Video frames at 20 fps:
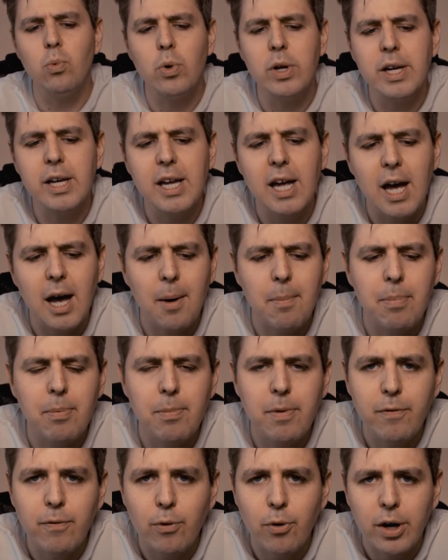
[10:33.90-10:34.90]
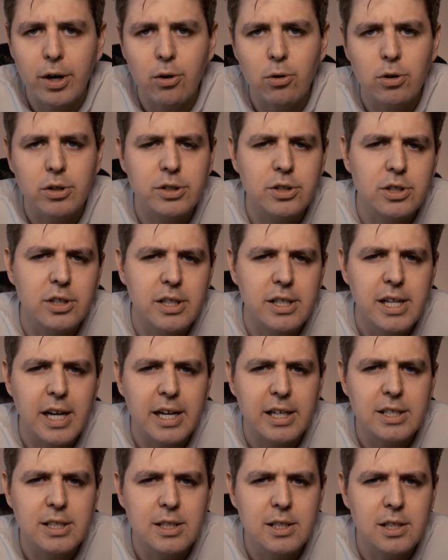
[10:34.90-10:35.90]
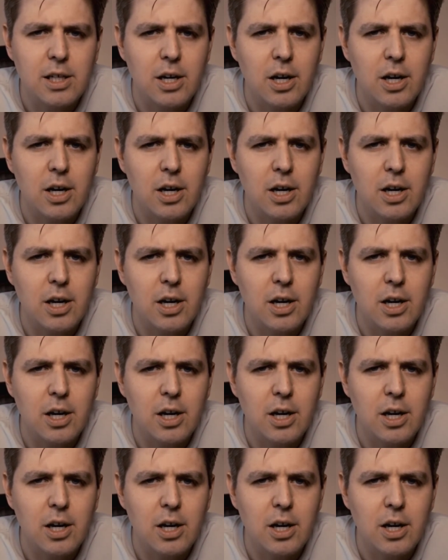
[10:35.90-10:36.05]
recap before I go on to the next